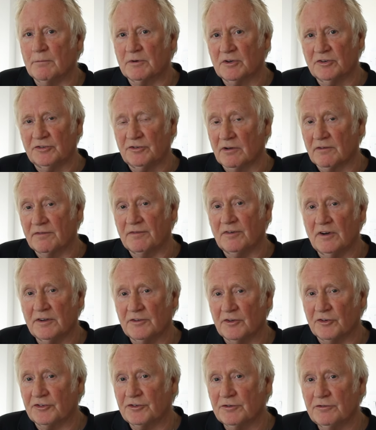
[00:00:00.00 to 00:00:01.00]
because you'll find
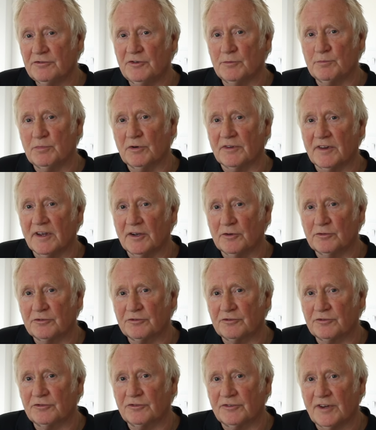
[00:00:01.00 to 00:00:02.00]
that as soon as you put those
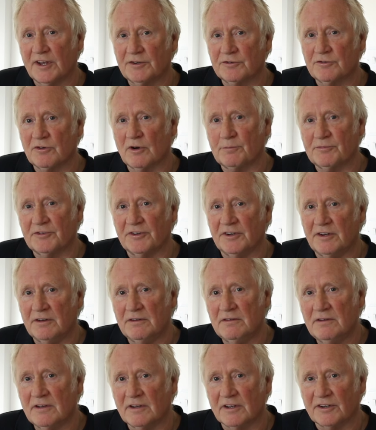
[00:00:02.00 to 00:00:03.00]
10 drops
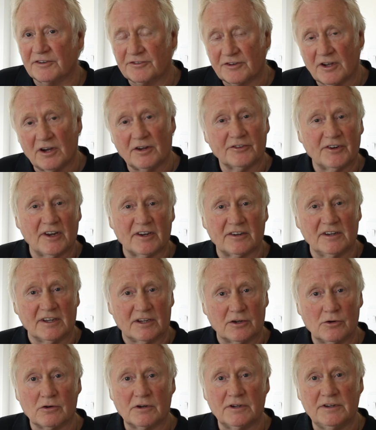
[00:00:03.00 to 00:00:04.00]
in, it starts actually
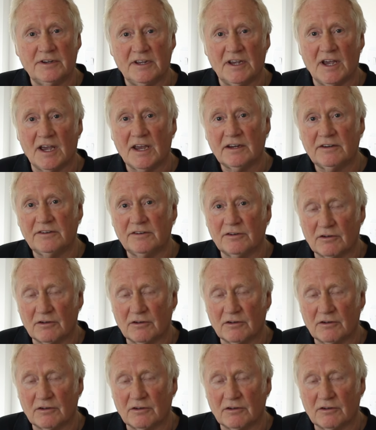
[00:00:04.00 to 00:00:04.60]
cooking the eggs.